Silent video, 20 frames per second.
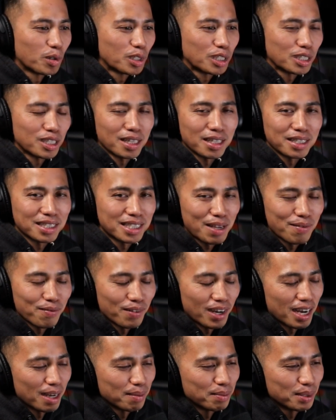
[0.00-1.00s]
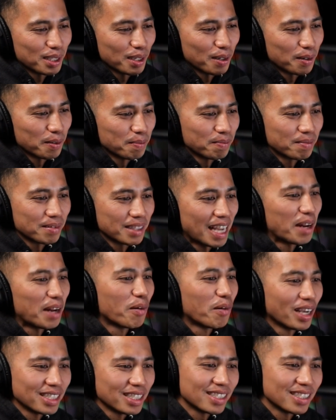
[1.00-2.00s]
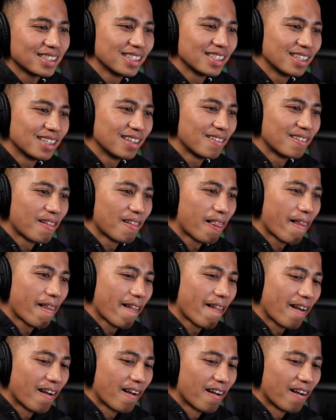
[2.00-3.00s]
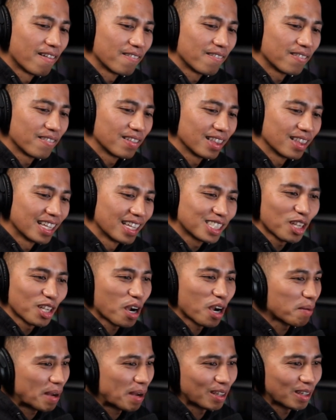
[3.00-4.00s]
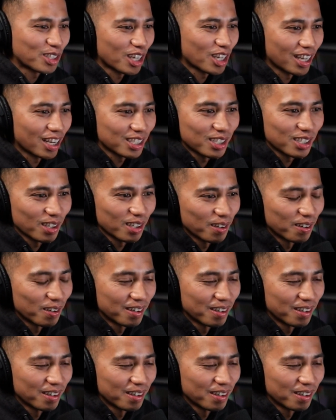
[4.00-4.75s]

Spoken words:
the same vibe. So, anyways, let's talk about SHOT Show.